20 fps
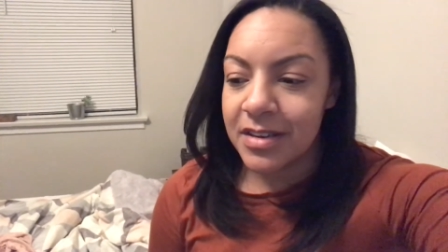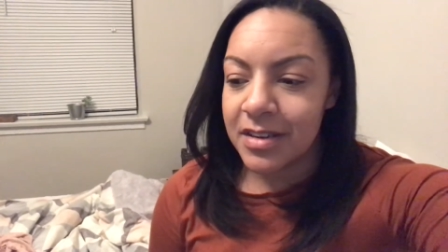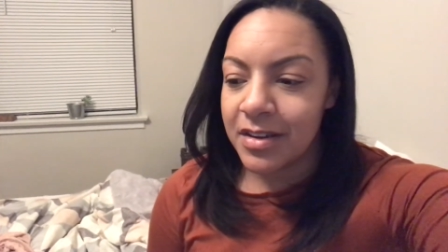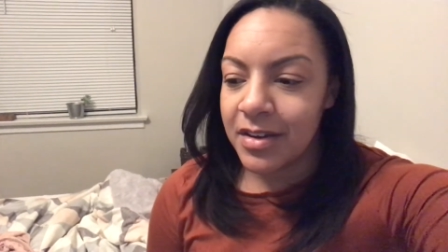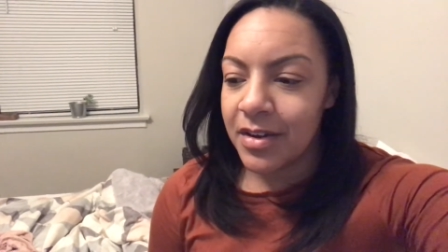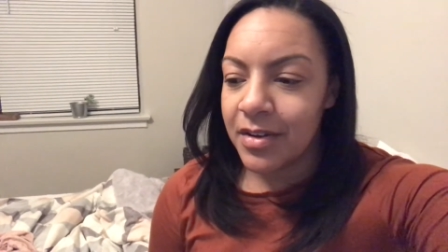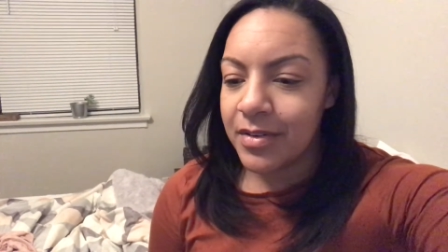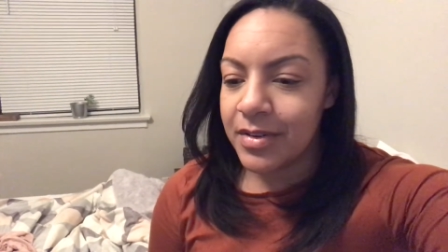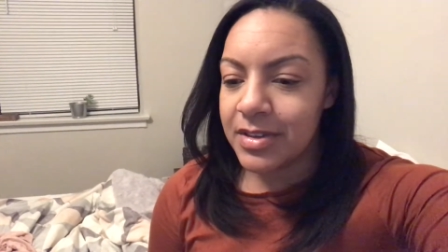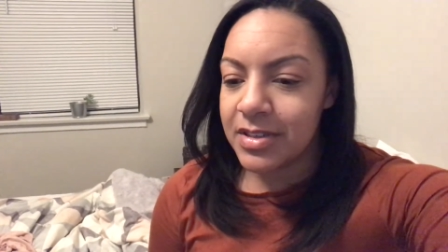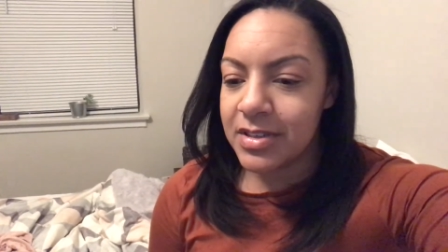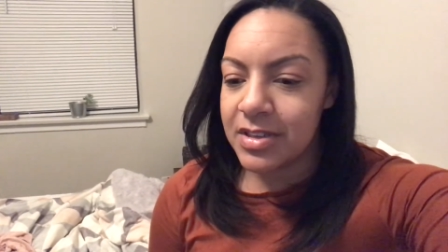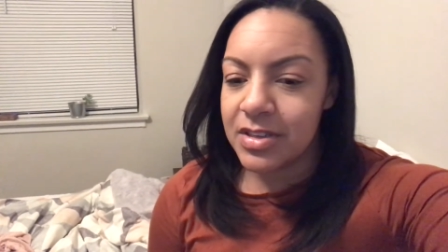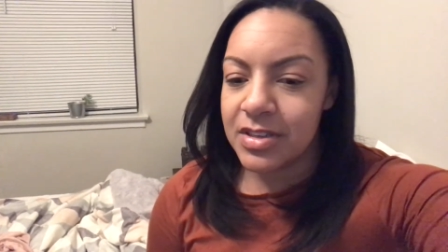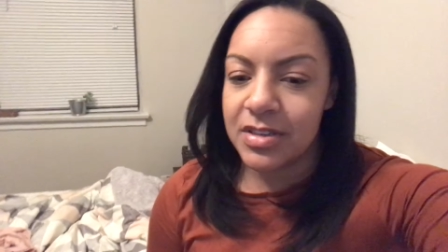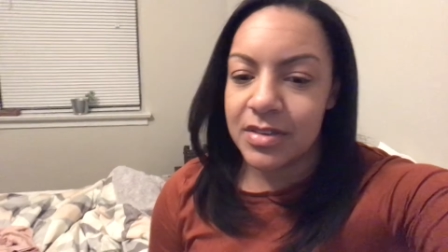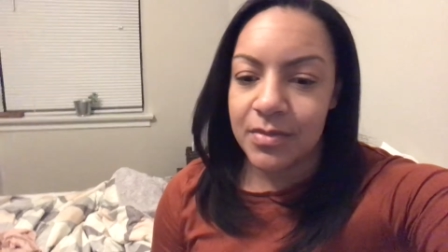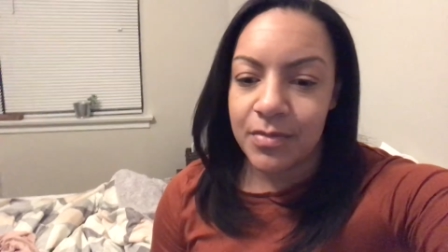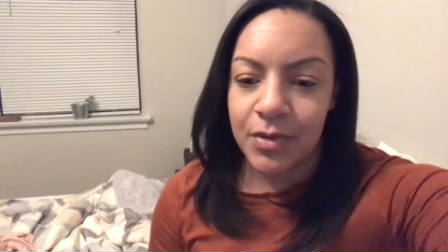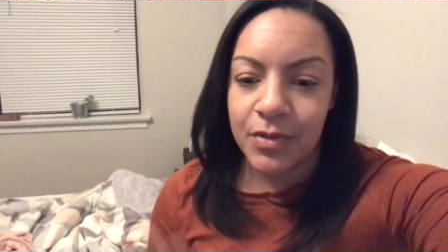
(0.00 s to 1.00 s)
you know,
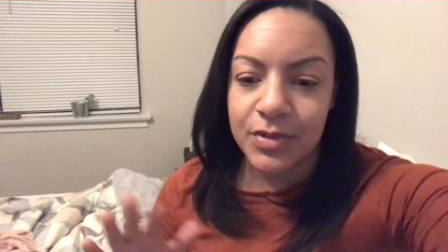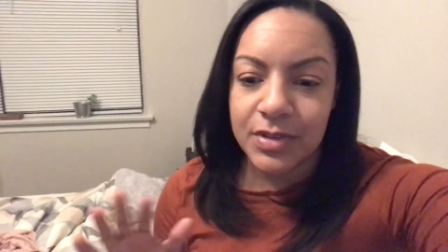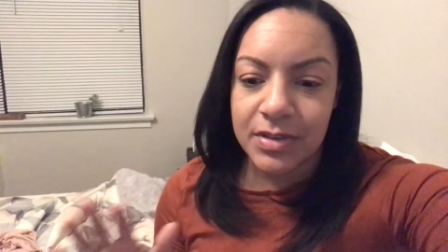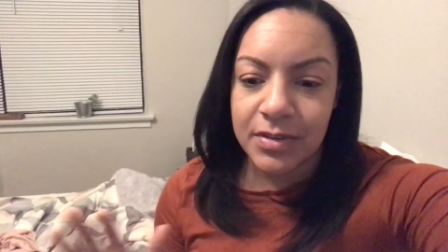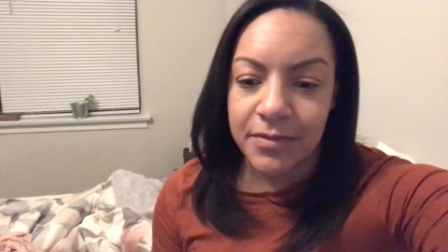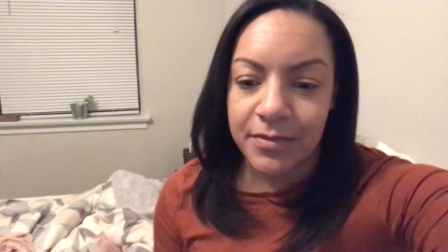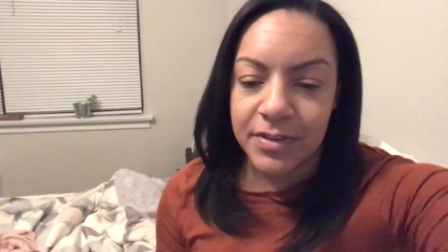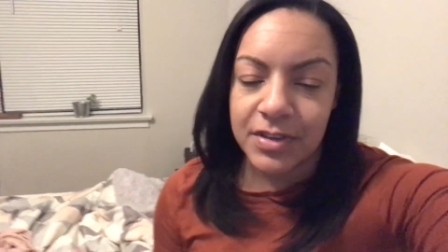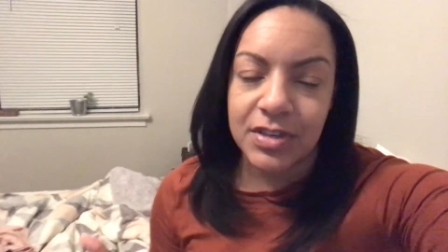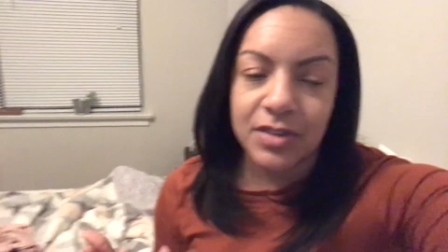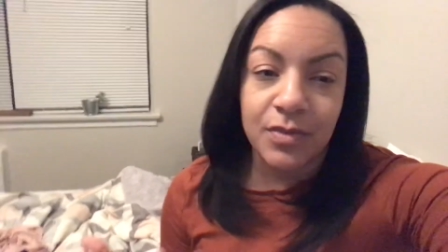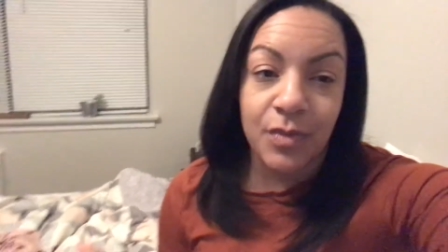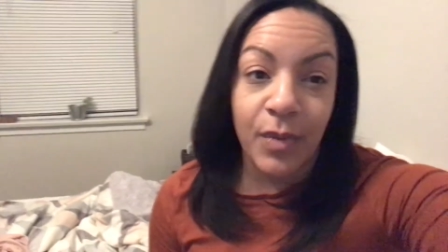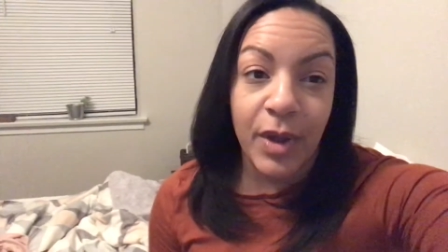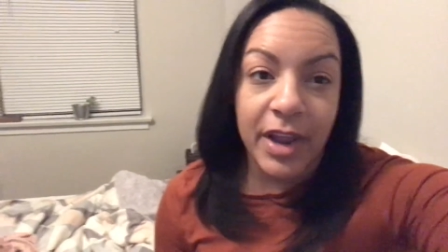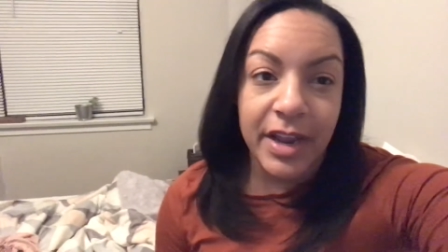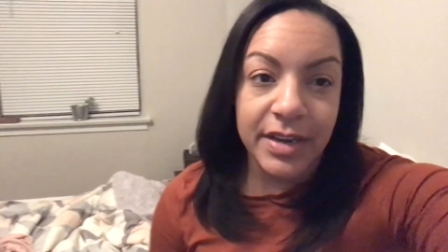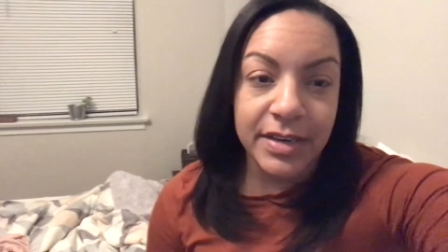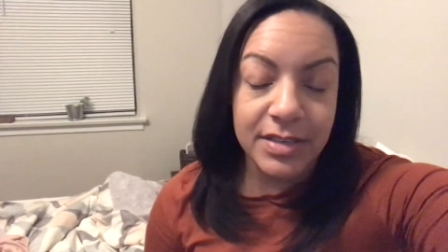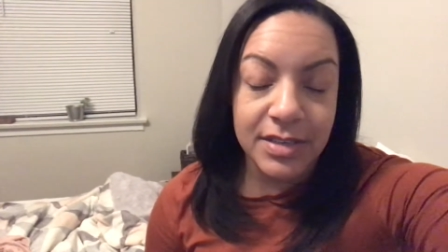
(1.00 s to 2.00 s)
it's the most efficient
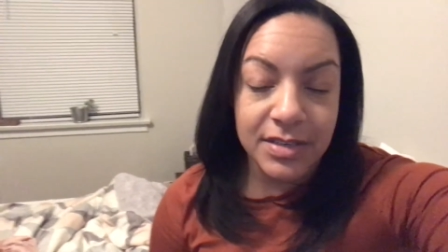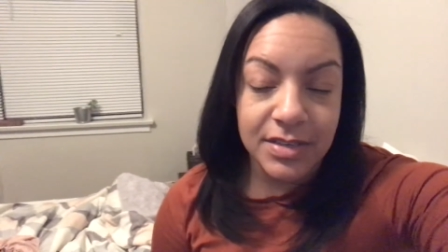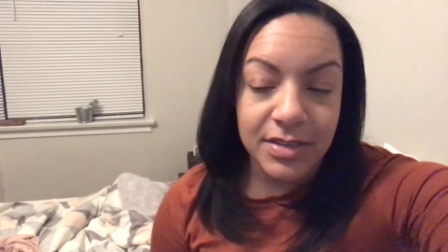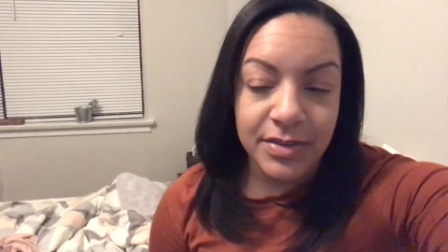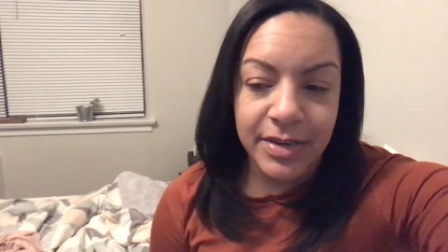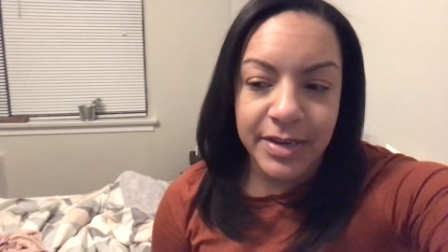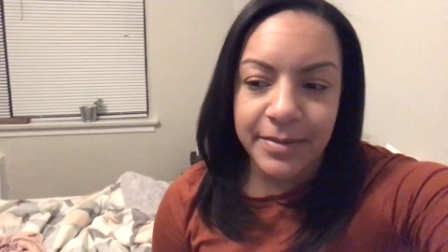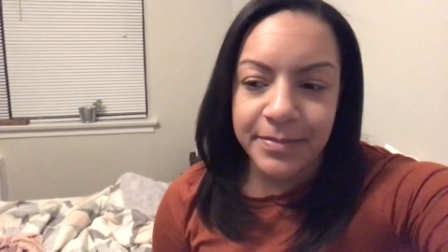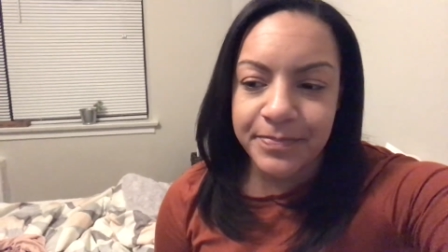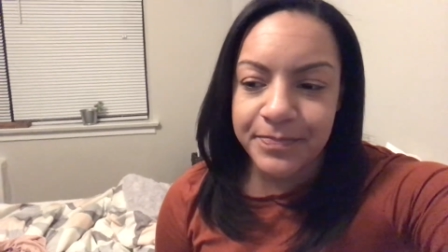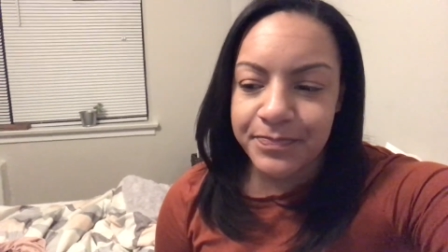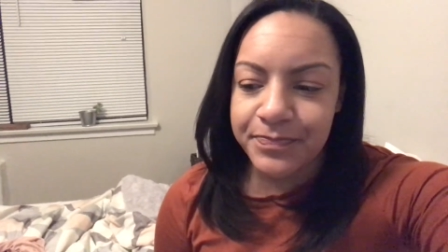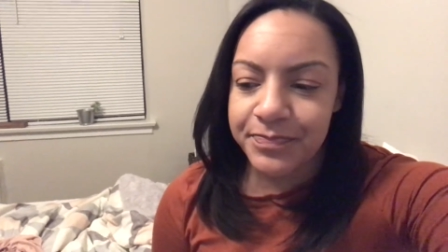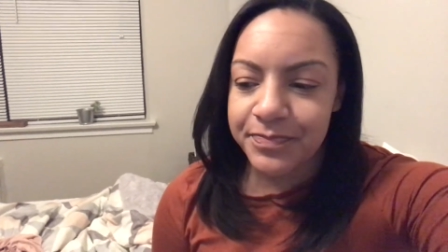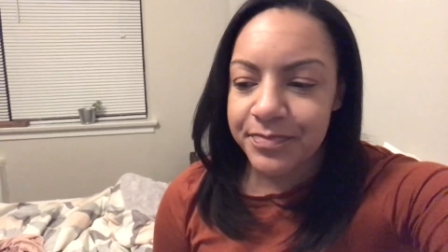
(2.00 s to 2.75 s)
way to do it.